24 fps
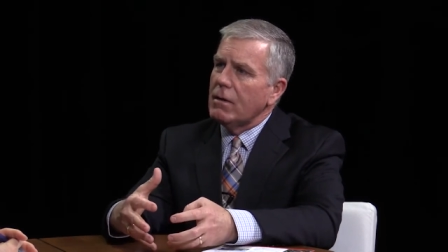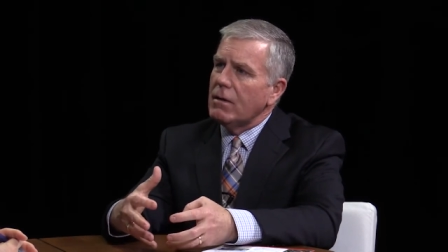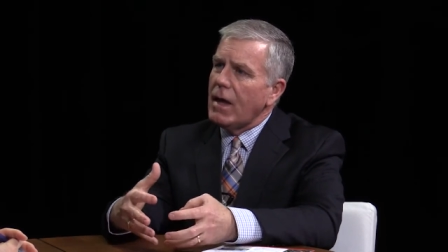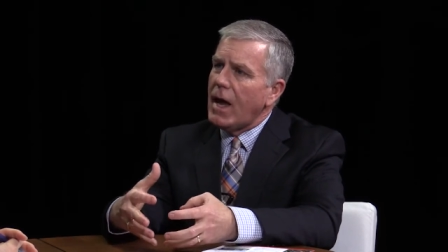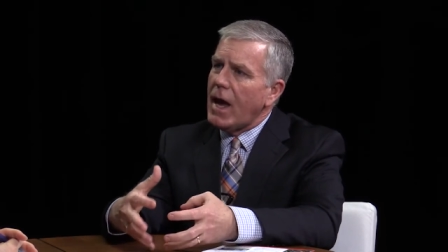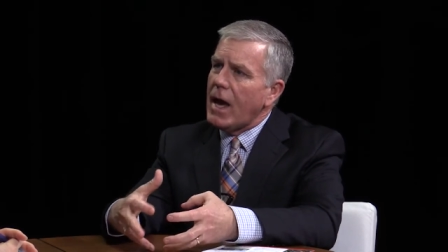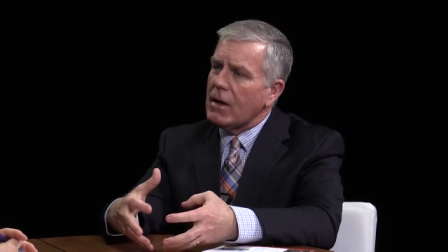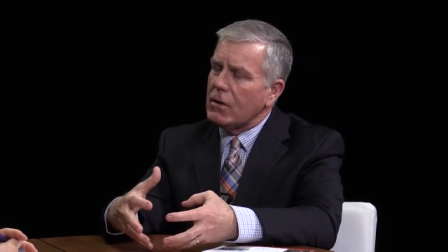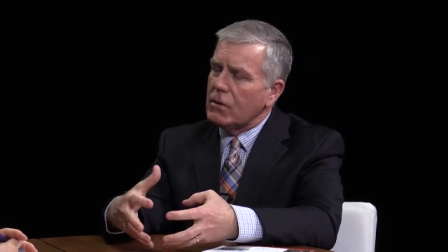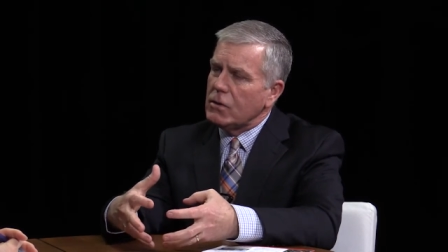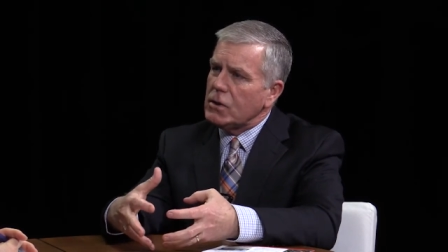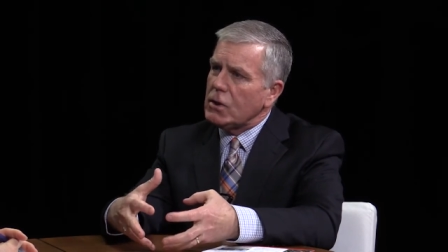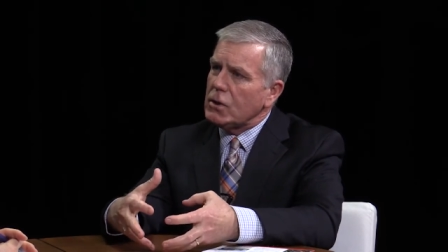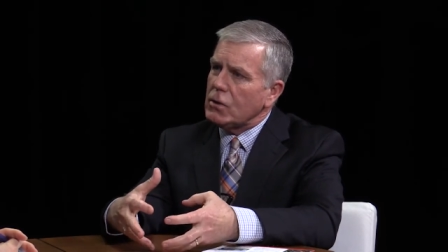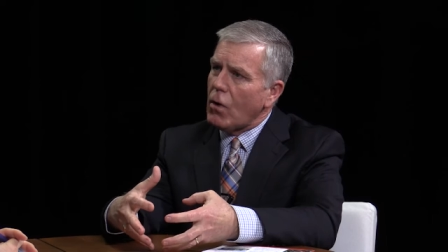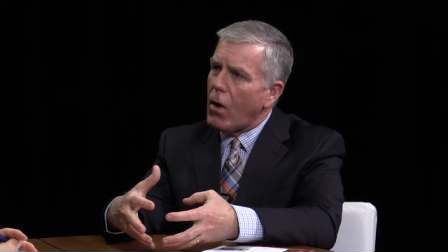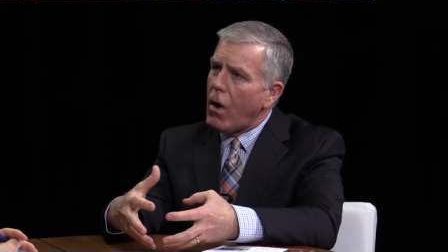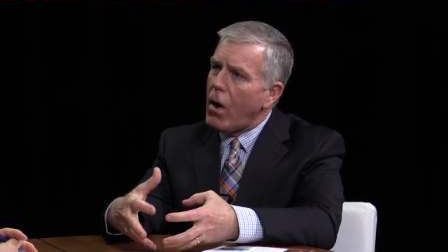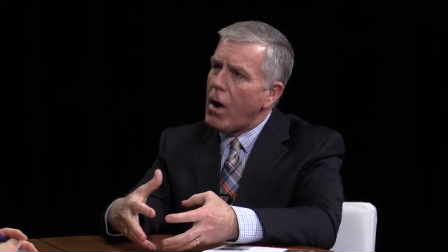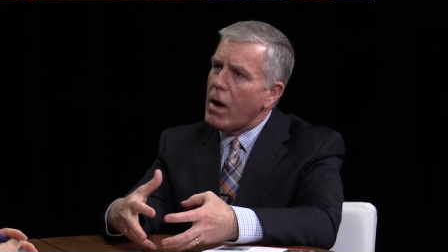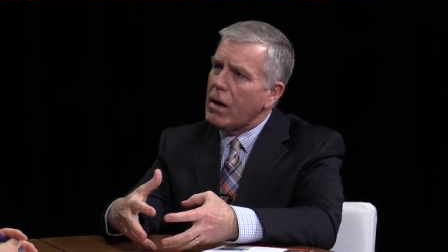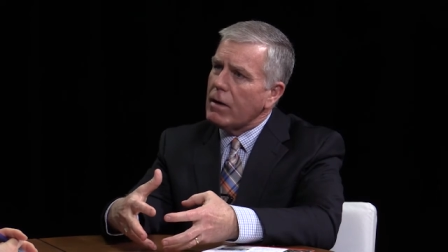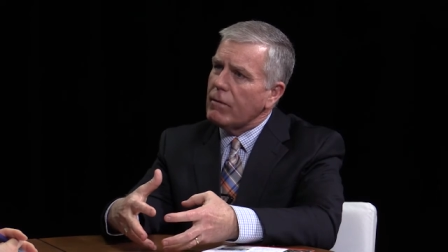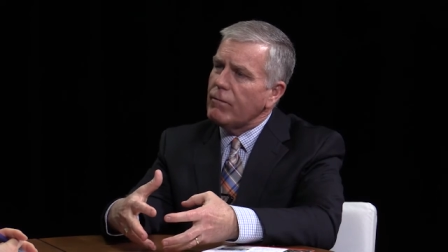that
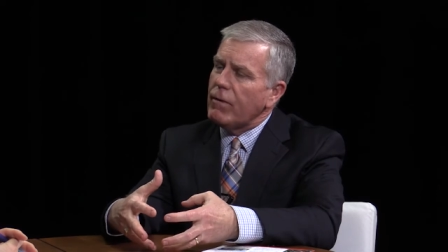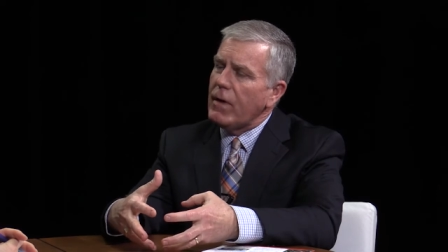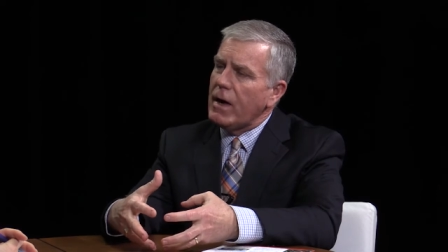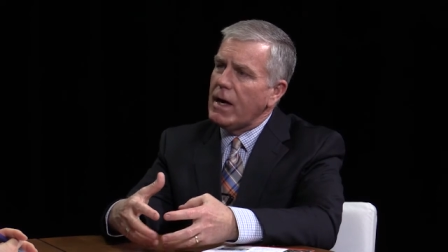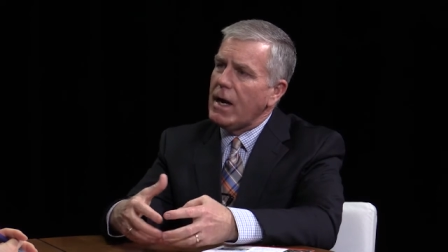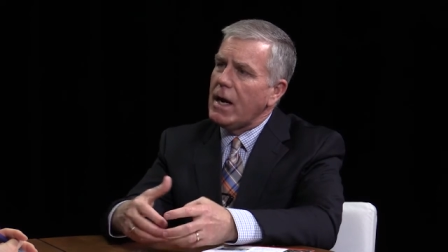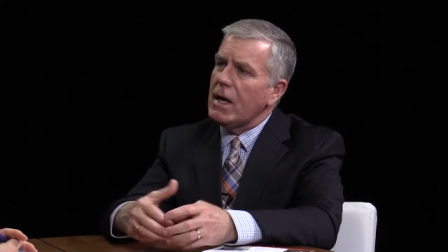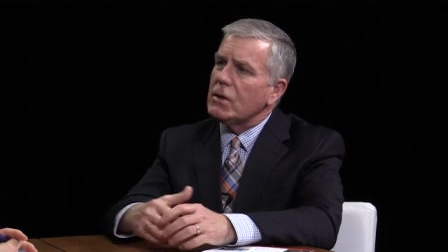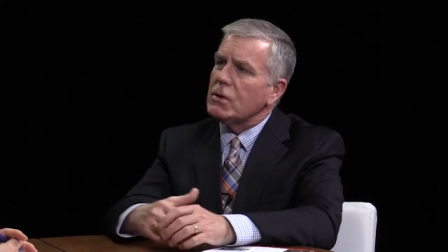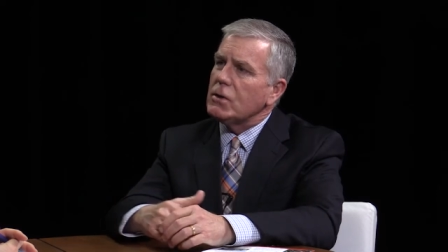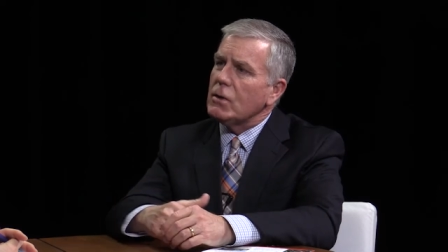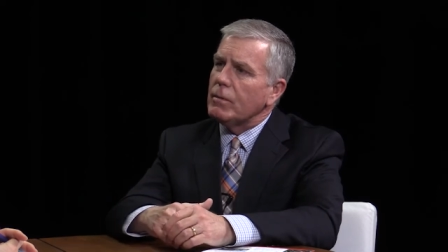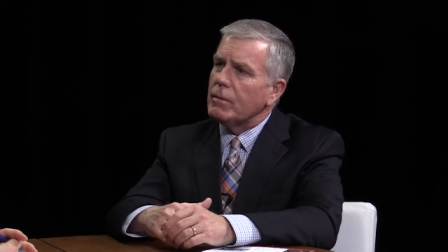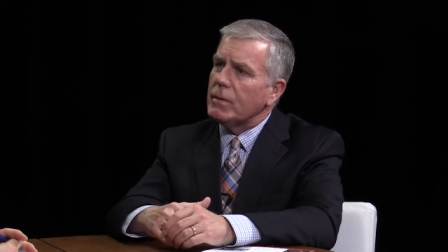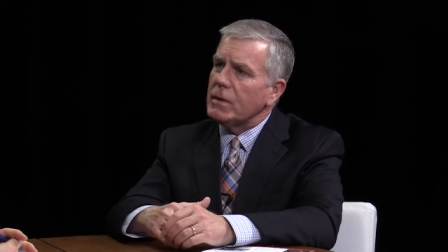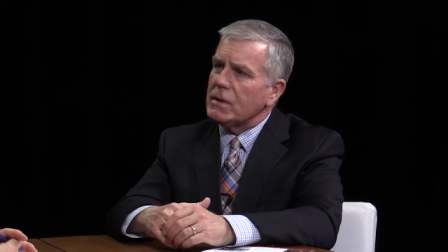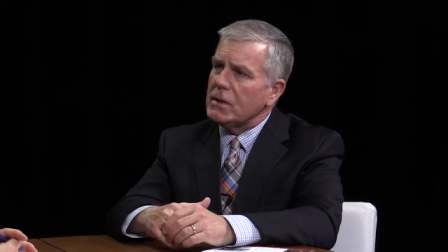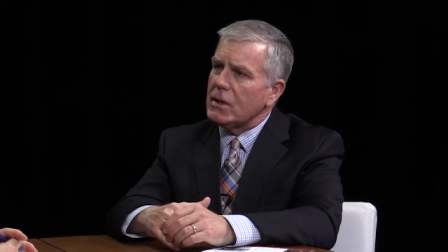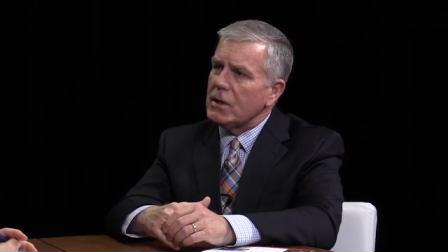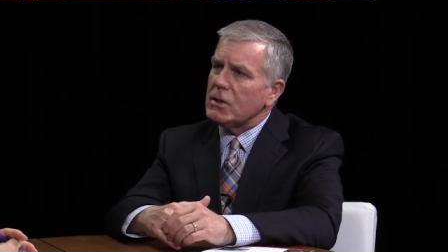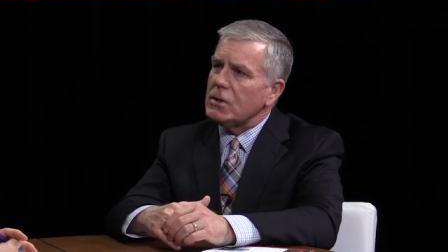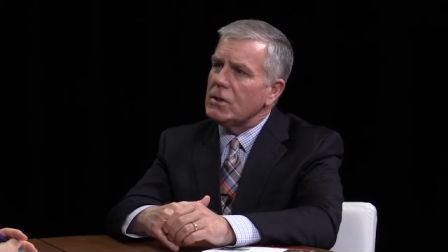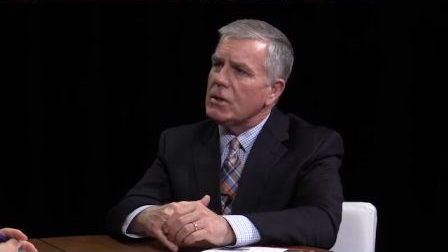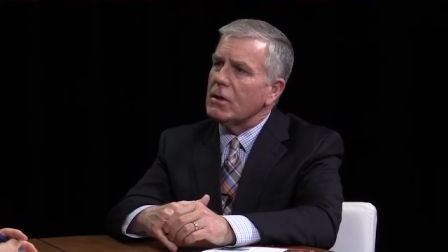strong financial
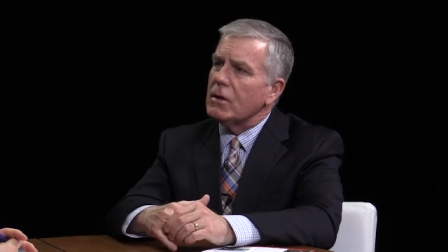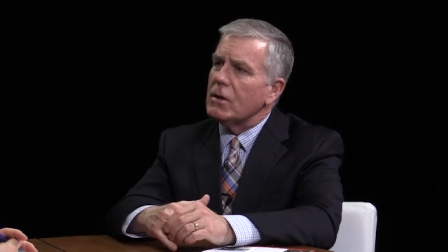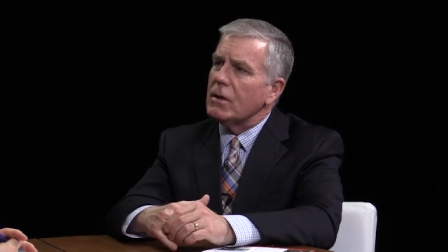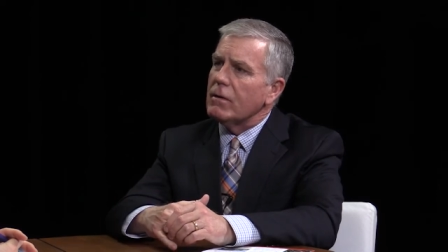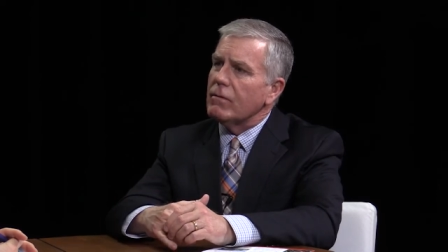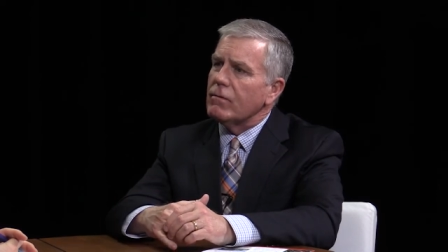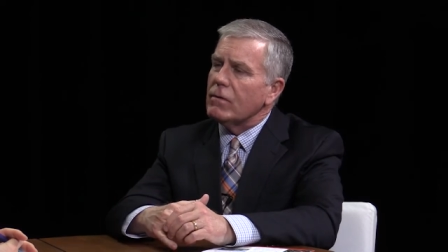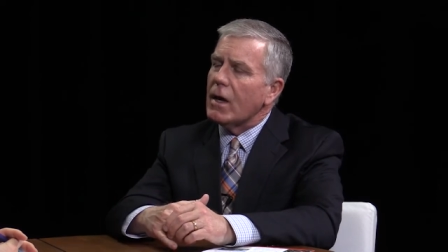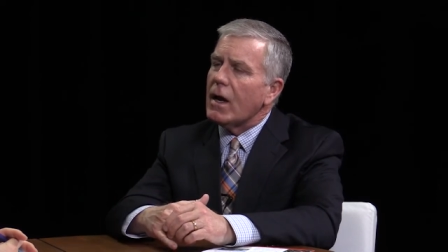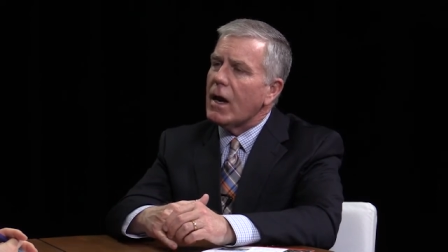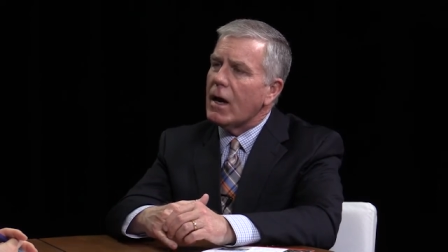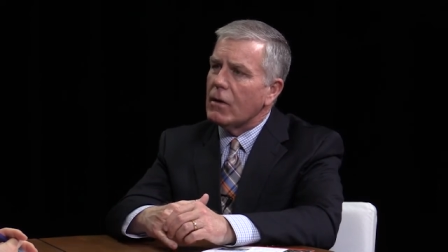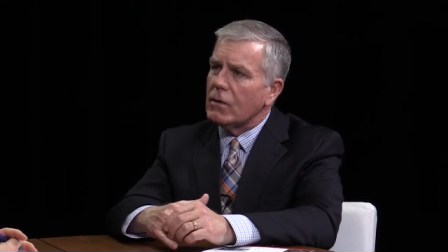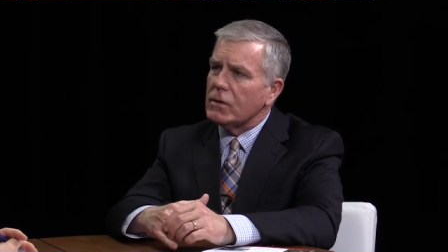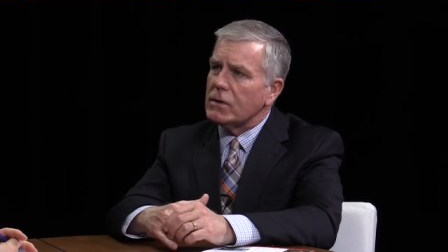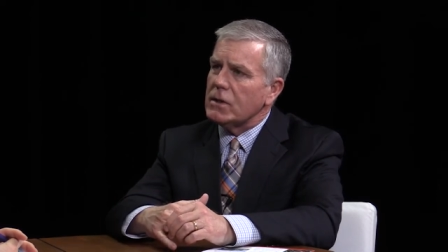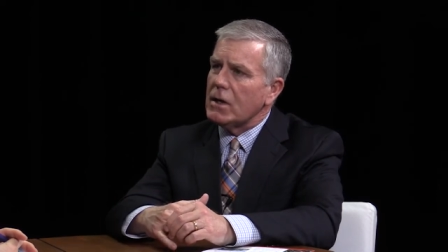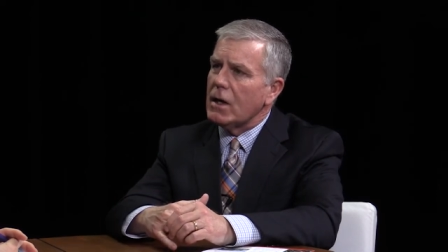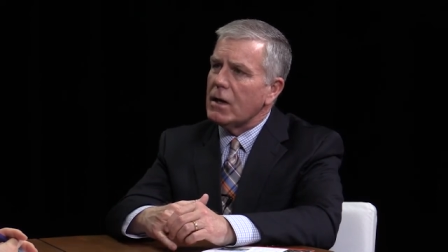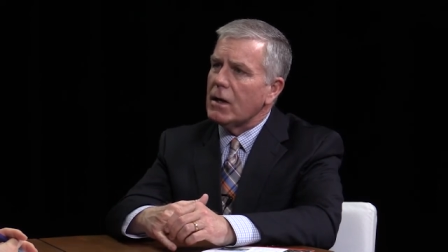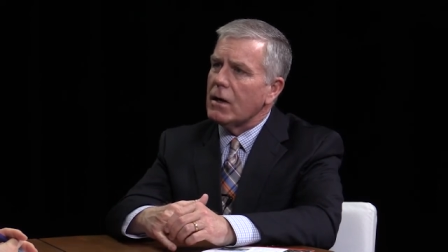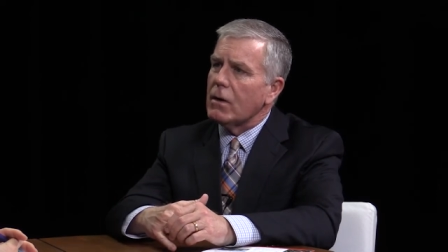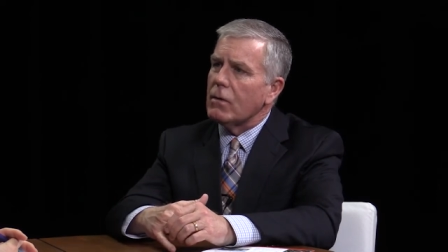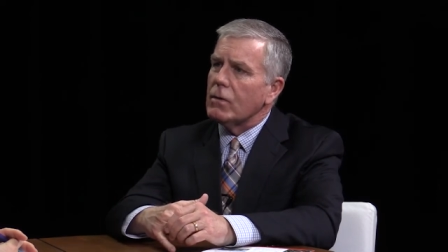position of the health
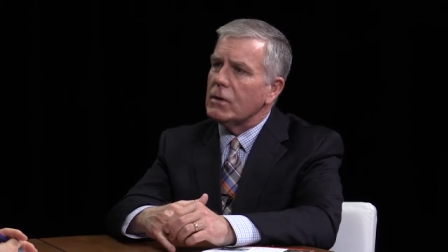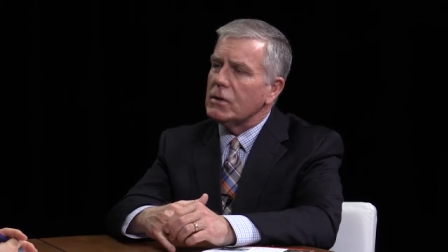center,